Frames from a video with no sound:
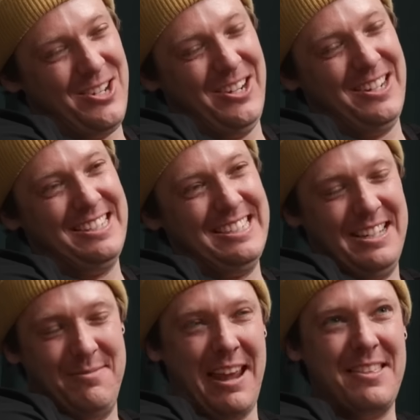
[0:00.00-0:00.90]
sure,
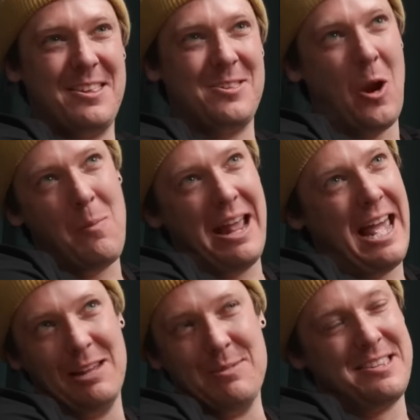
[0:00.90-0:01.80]
mate. There's so many
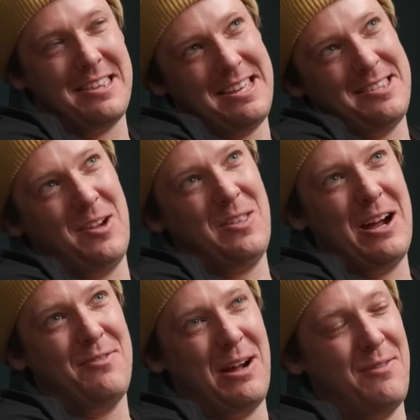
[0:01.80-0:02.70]
elements of this though
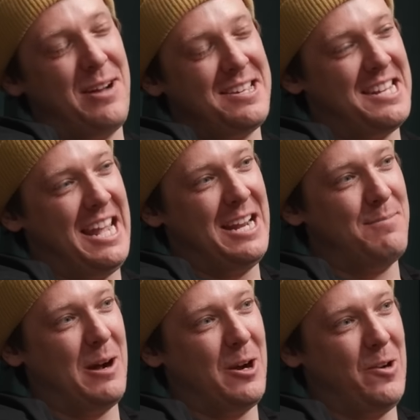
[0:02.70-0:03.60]
that I find fascinating
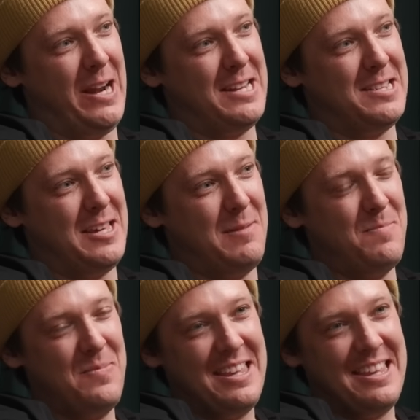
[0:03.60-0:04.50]
about creating a team.